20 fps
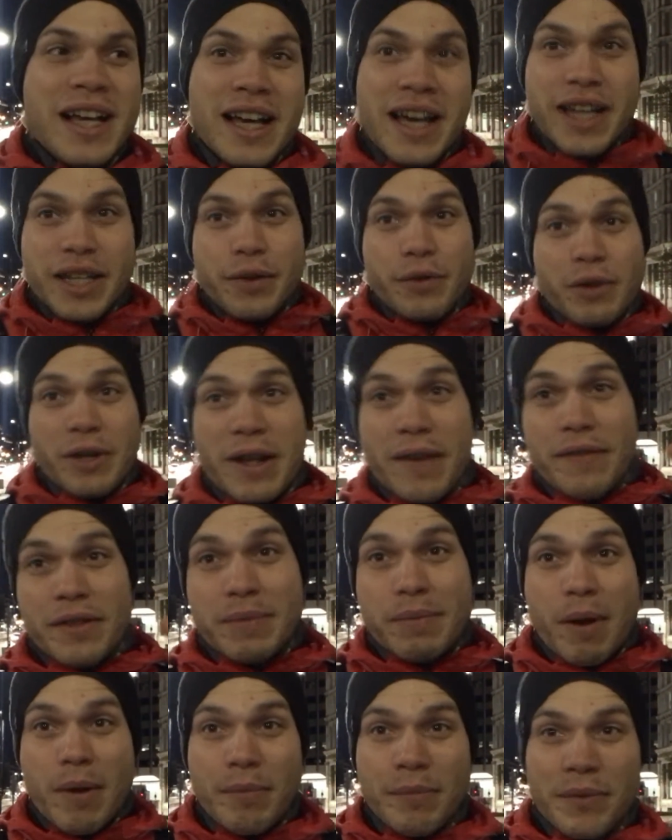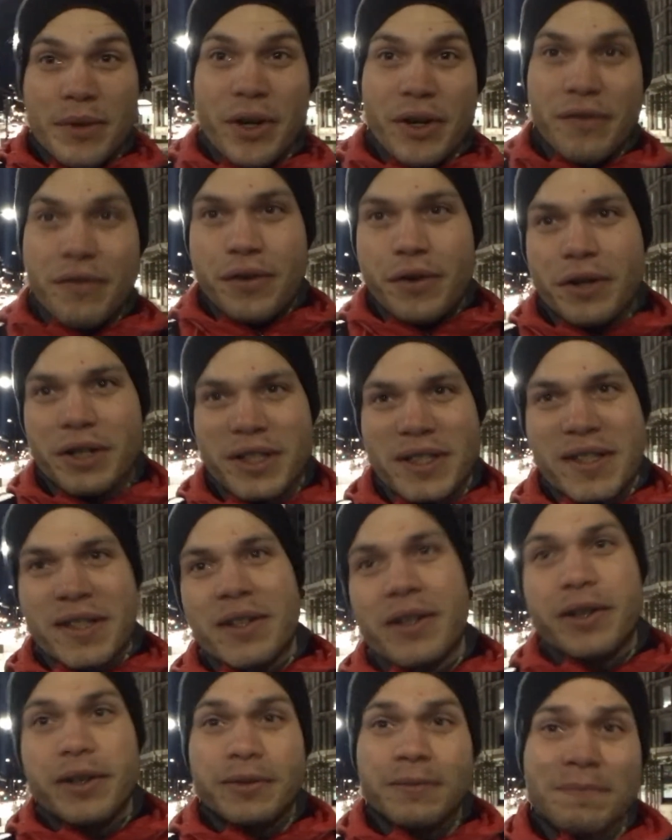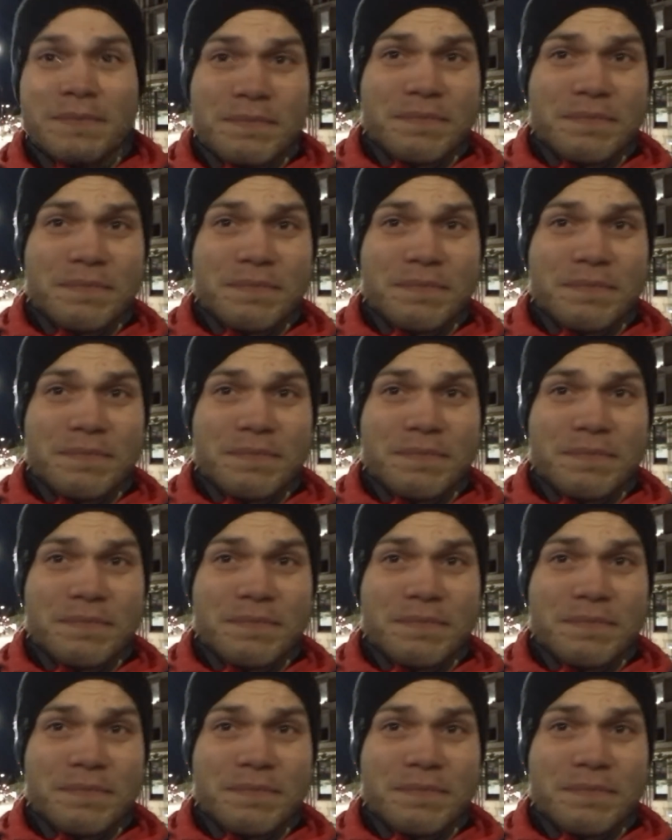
and you won't have this problem going forward. So